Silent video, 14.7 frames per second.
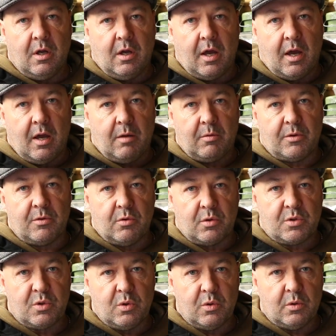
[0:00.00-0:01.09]
with no
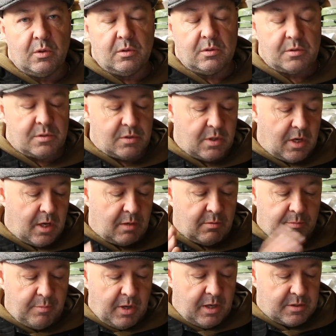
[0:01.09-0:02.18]
tools and
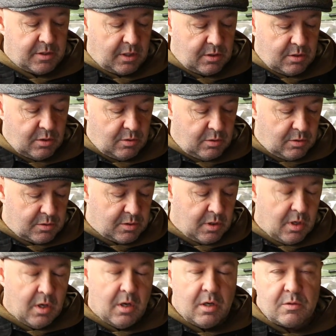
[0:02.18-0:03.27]
with basic tools
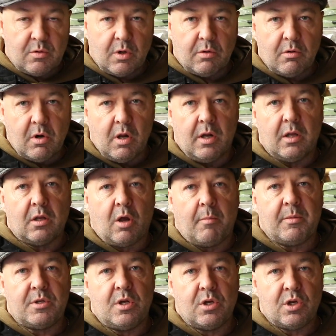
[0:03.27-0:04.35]
is we're going to run a little
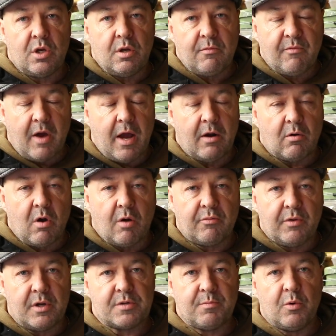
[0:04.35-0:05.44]
competition via our
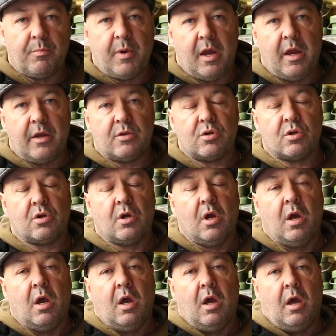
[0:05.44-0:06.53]
Facebook page.
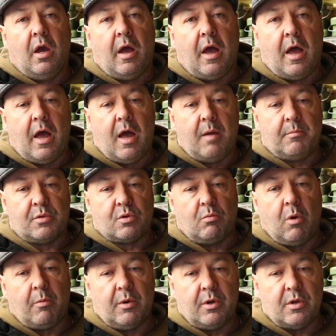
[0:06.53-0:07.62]
So
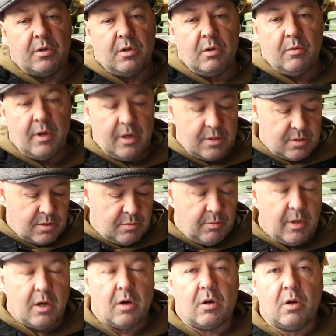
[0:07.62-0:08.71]
what we're going to do is
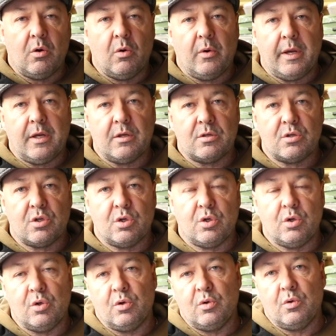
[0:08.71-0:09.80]
we are going
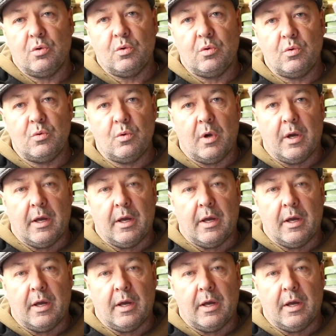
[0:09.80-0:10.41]
to